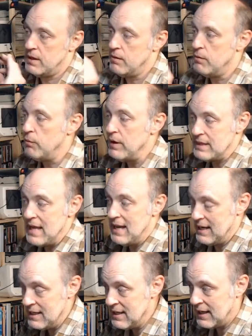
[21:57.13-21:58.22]
what that
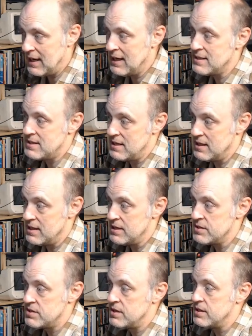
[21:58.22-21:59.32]
indicates
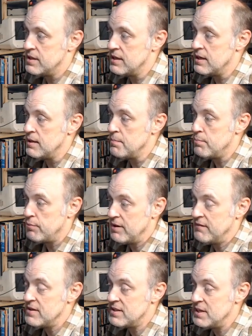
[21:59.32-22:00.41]
is the
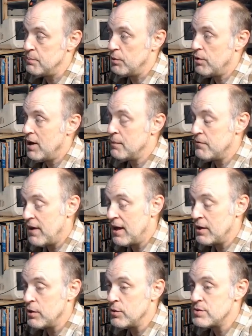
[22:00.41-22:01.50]
previously programmed
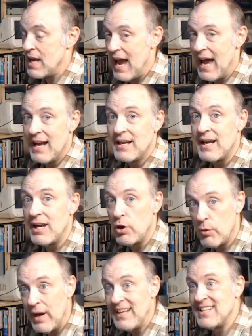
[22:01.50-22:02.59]
values had a
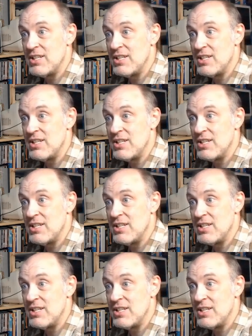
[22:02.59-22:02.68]
correct